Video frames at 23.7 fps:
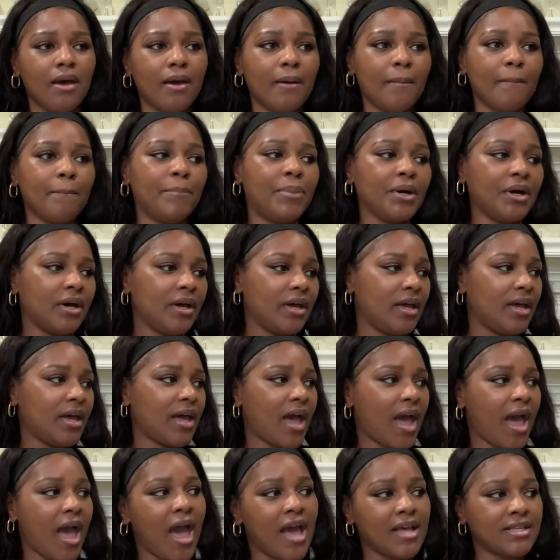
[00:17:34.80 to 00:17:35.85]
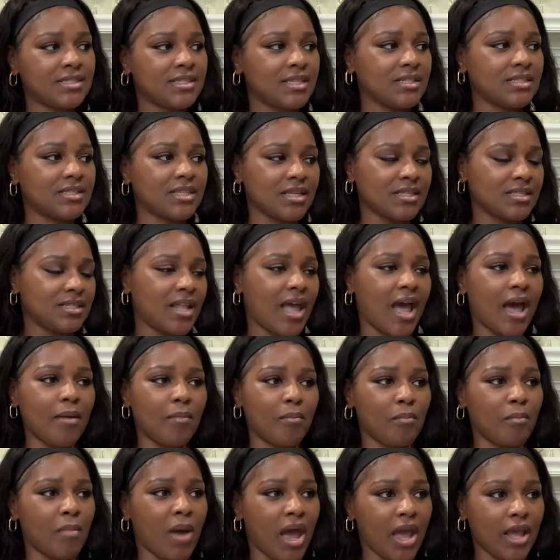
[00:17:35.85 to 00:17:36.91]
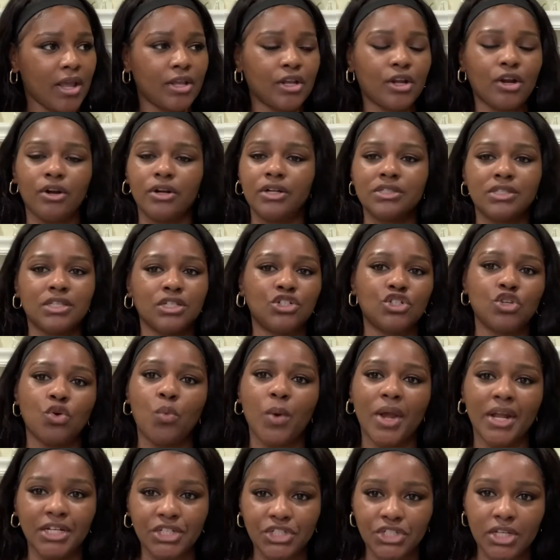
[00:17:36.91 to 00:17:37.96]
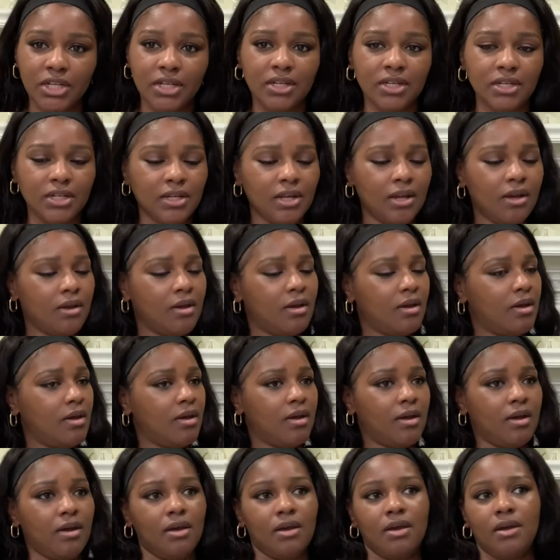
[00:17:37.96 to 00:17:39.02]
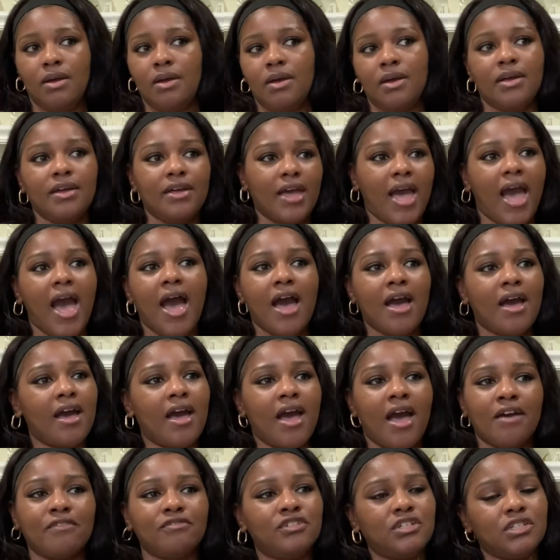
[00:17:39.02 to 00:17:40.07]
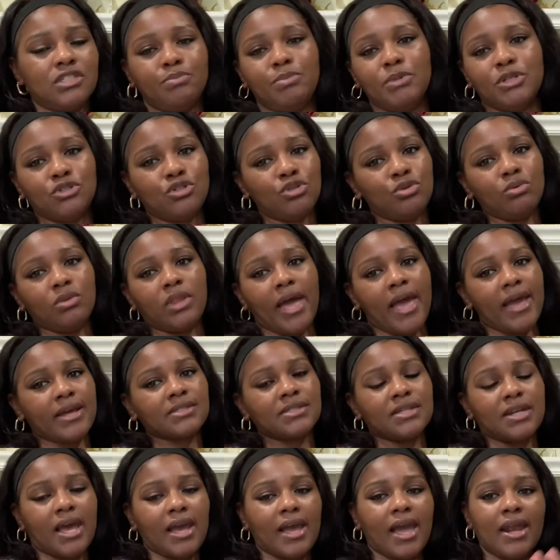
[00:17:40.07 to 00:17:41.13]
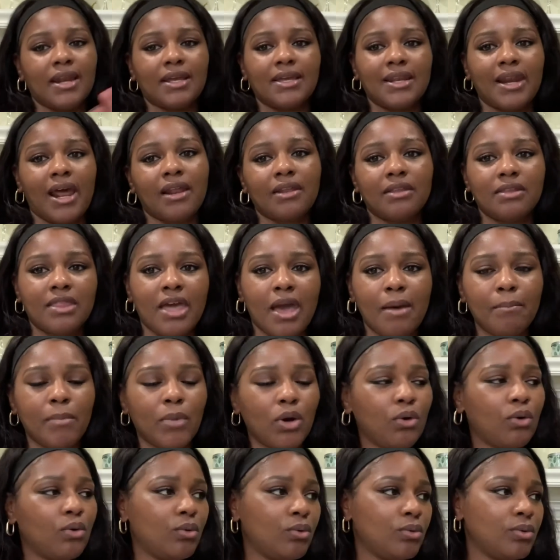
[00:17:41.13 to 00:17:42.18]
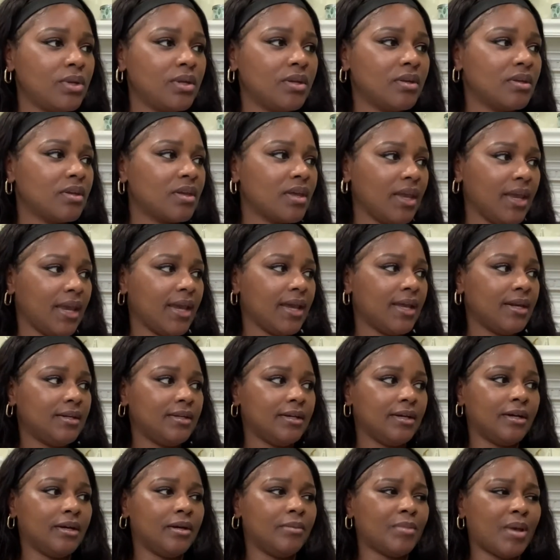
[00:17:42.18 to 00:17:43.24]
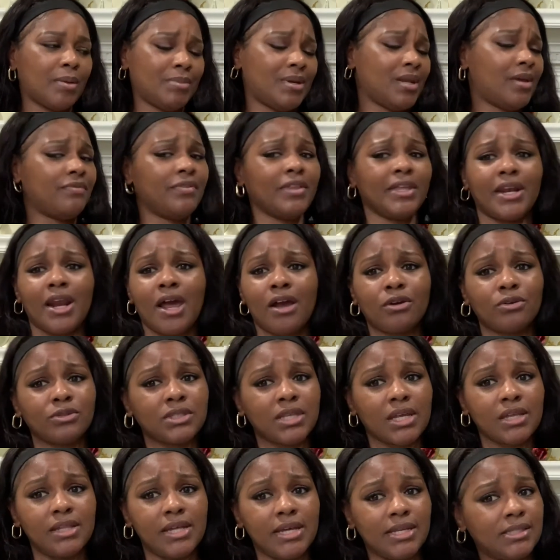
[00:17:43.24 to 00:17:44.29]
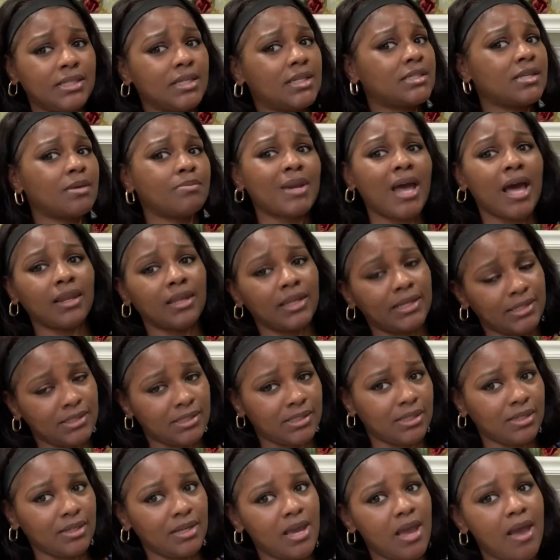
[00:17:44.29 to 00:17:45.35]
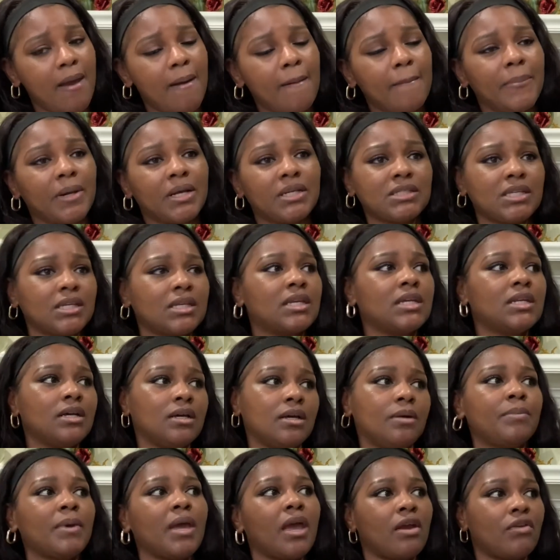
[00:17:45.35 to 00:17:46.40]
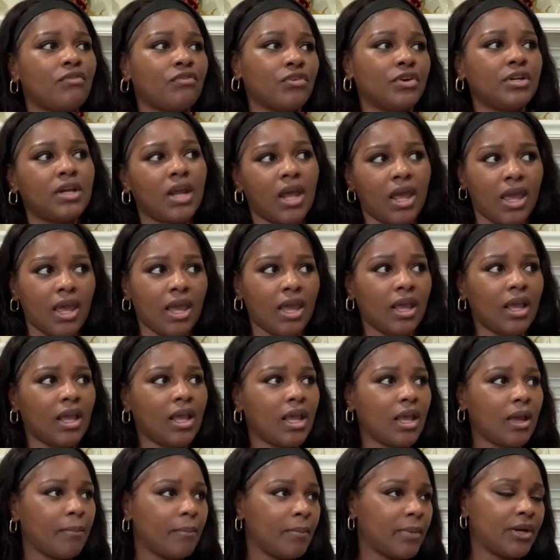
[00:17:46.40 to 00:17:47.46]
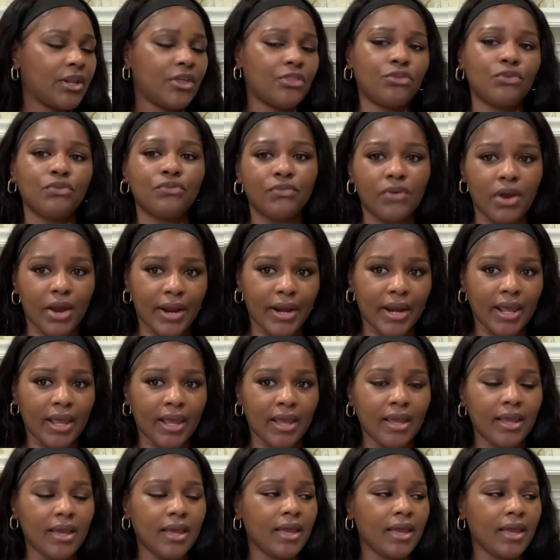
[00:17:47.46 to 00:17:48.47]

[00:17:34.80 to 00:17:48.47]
But since that's not my current situation, I've just been too lax, and I got to get out of that mode. And I'm definitely not gonna say lazy, because I'm not lazy, because I get up every day, Monday through Friday,